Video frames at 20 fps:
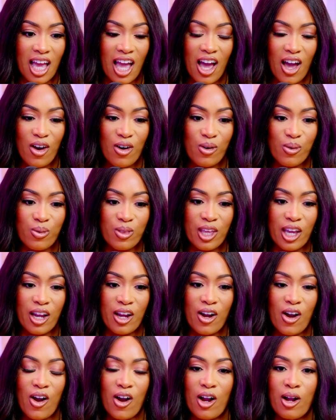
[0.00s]
how
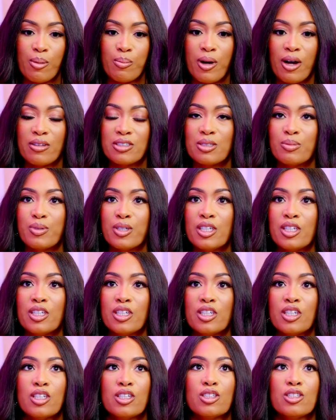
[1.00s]
there are about to
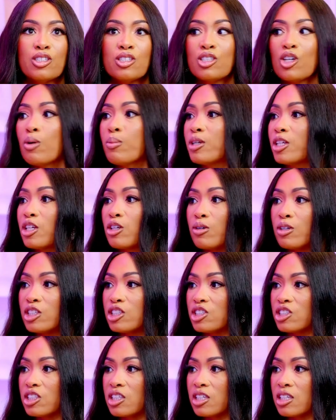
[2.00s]
be so many
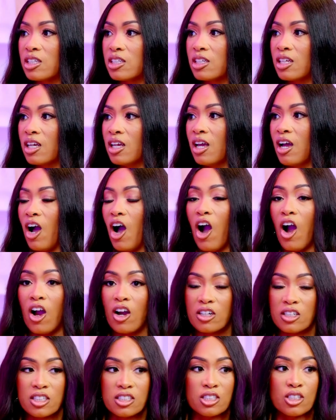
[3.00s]
Christian
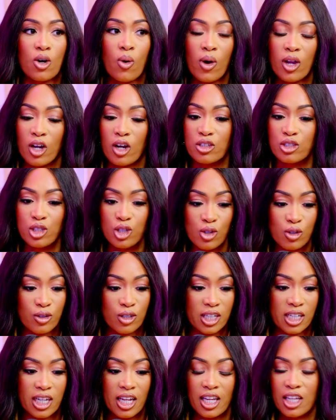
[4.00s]
artists going on
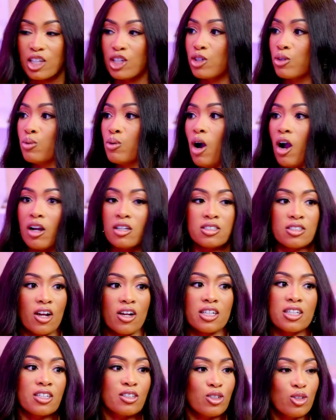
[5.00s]
tour, and you are
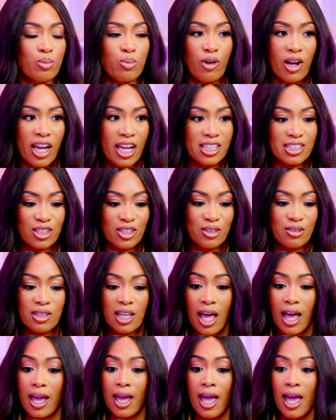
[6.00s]
starting a new brand. So you
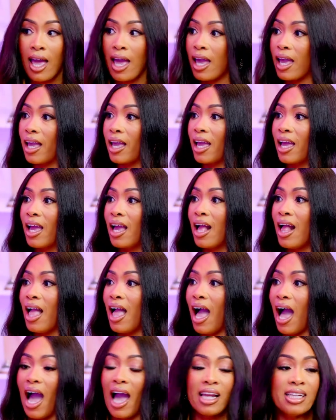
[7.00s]
like, hey,
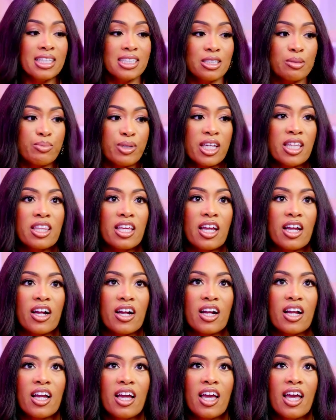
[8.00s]
I need to be
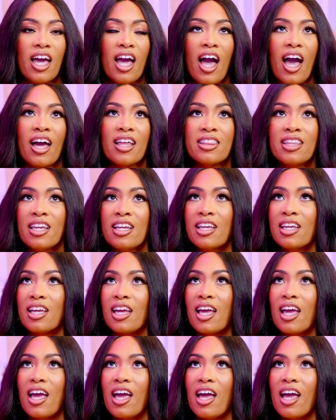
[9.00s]
there. I think